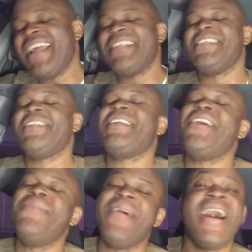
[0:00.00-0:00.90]
Ladies and
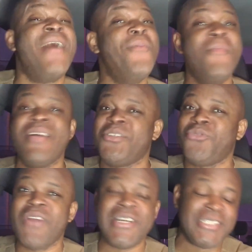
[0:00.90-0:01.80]
gentlemen, I'ma mess
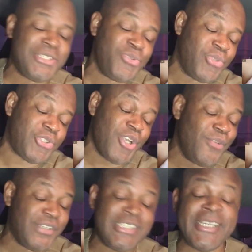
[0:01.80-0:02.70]
around and do a song
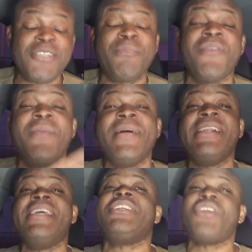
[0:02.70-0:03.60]
for this brother,
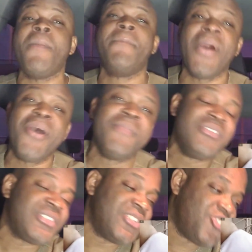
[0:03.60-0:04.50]
man. This your boy,
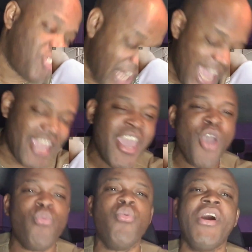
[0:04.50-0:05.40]
Mr. J.
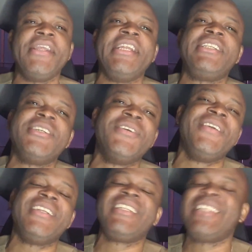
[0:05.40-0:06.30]
What it do,
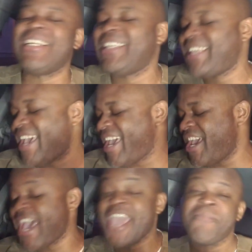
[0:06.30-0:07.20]
you dick
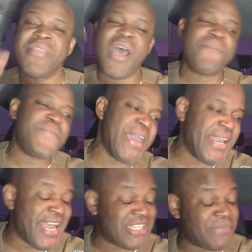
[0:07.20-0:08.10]
gang? Hey, a
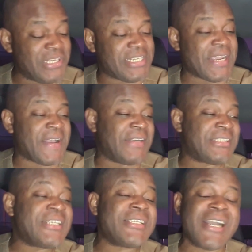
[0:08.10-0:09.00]
fan asked me to check out
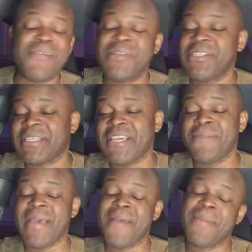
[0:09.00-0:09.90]
this this kid
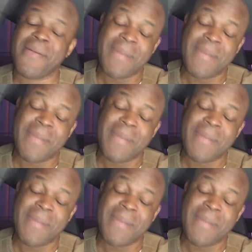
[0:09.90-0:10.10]
man, by